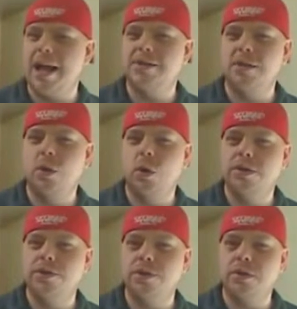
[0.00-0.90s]
Ask a
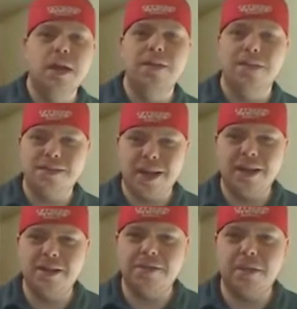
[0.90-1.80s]
question. The
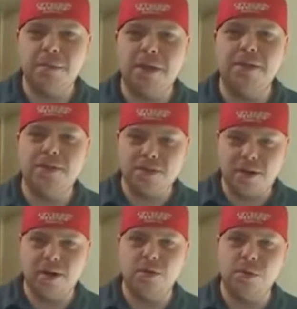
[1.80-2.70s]
scientific method
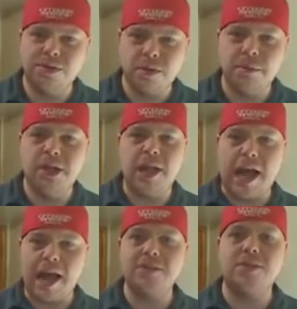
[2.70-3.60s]
starts when somebody
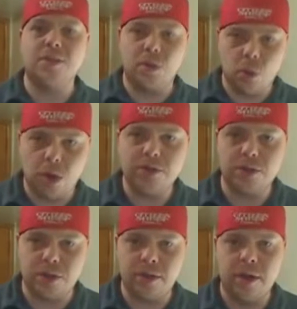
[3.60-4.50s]
asks a
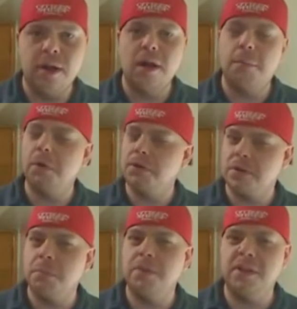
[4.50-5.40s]
question about
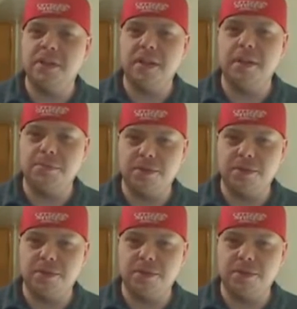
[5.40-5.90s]
something that they